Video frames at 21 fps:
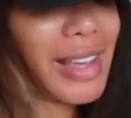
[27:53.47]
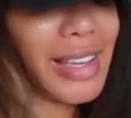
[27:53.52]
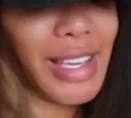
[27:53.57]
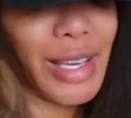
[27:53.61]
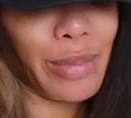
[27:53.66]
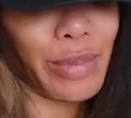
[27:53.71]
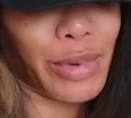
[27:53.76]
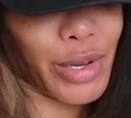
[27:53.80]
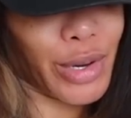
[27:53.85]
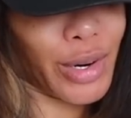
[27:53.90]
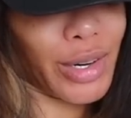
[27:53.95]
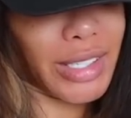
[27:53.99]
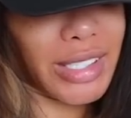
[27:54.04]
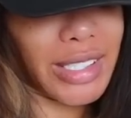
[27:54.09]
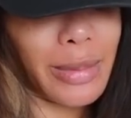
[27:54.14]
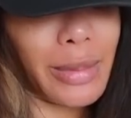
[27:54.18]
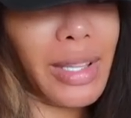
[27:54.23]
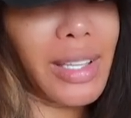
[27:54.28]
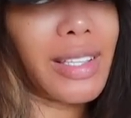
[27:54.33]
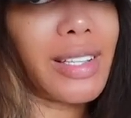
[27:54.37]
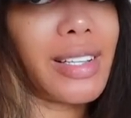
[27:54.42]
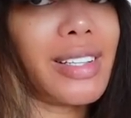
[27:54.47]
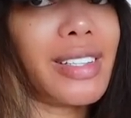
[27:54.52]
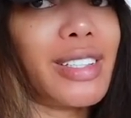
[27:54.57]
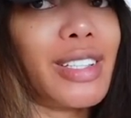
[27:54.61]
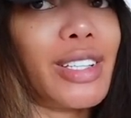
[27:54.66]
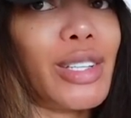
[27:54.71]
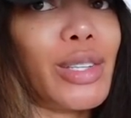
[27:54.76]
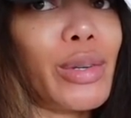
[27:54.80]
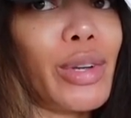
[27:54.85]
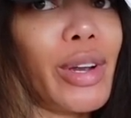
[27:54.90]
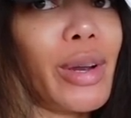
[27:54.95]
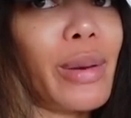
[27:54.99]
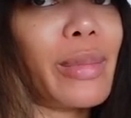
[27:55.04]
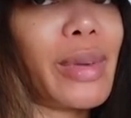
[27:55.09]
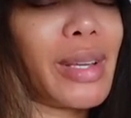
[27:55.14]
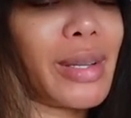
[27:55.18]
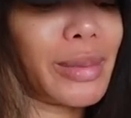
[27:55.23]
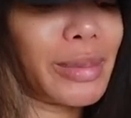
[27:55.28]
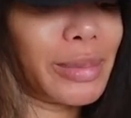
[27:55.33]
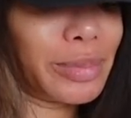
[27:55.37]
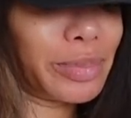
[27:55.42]
keep your girl smelling good, you hear
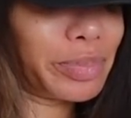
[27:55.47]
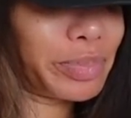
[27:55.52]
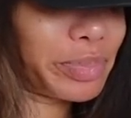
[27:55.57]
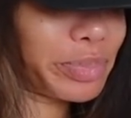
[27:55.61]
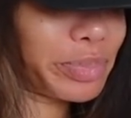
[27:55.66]
me?